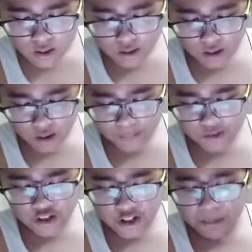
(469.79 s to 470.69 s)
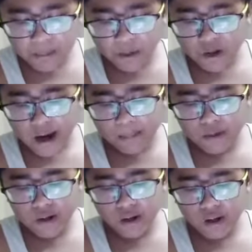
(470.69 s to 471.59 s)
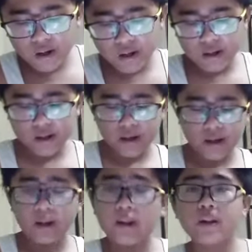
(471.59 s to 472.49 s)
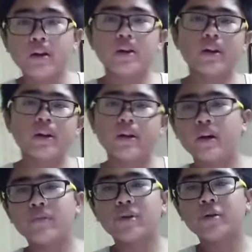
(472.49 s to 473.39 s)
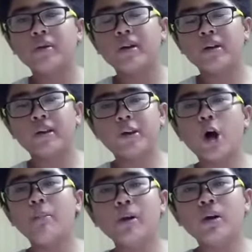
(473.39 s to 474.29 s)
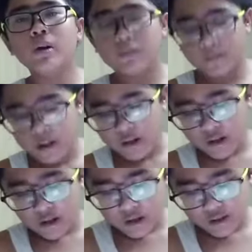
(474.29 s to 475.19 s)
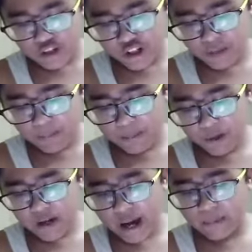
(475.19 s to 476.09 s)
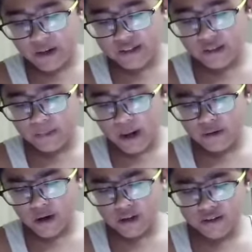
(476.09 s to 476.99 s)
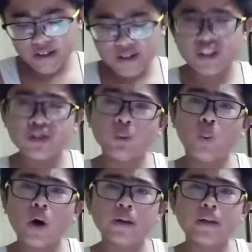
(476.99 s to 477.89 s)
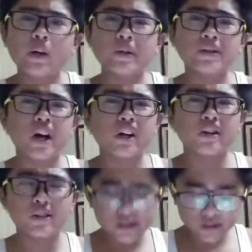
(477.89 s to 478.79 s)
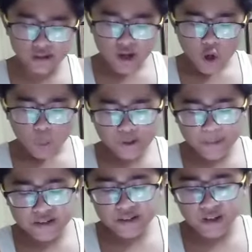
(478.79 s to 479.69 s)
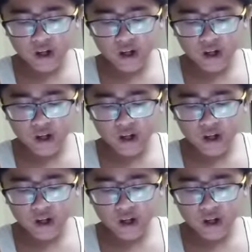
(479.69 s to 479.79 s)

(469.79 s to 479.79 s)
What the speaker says: The GDP per capita the nominal GDP per capita is around 601 US dollars, which makes it the